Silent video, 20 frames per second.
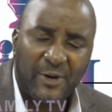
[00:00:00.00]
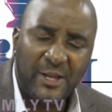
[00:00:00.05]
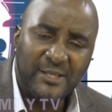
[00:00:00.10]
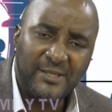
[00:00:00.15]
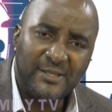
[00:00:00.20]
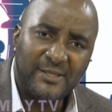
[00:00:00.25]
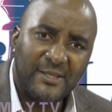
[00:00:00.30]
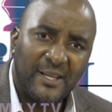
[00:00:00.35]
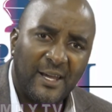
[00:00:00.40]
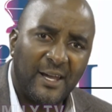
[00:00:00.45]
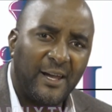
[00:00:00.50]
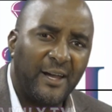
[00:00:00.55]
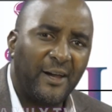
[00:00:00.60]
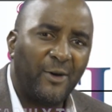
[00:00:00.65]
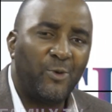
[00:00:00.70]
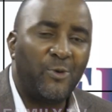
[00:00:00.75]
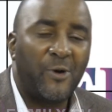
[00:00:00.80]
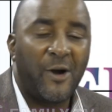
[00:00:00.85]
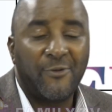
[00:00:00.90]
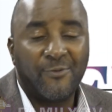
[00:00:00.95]
Friends
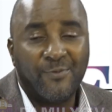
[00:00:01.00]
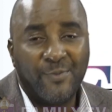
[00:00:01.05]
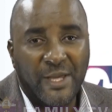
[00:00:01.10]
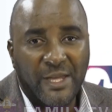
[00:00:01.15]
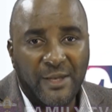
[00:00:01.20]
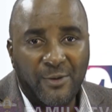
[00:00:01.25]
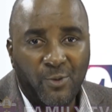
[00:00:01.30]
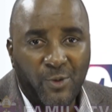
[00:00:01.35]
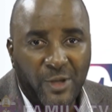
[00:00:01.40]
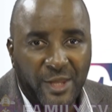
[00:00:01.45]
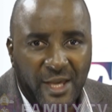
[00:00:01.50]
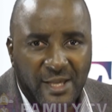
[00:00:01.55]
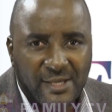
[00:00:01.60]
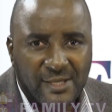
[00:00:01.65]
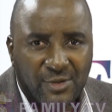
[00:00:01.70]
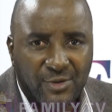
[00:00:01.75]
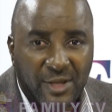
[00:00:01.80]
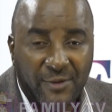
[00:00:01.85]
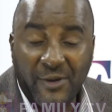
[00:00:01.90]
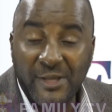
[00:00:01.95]
who have been with
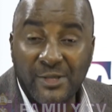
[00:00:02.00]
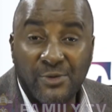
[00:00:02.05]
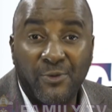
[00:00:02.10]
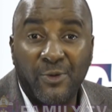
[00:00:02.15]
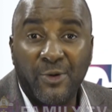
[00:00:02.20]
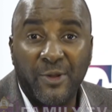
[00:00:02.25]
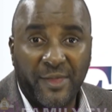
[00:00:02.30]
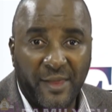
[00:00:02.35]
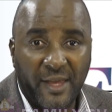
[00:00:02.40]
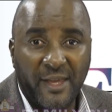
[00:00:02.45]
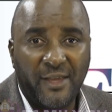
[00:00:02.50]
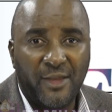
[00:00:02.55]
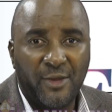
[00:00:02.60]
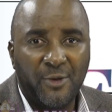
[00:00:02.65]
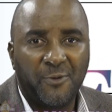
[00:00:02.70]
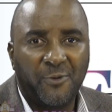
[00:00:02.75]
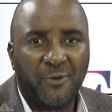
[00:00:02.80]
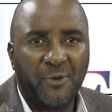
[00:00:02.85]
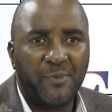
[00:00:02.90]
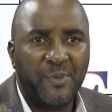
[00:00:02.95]
us today, first of all, thank
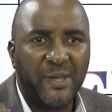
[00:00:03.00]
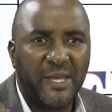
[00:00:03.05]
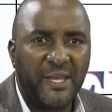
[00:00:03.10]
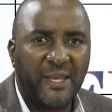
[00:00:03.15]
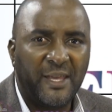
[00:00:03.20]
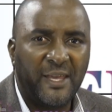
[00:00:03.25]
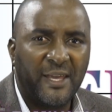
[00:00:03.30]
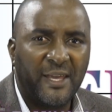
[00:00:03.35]
you for being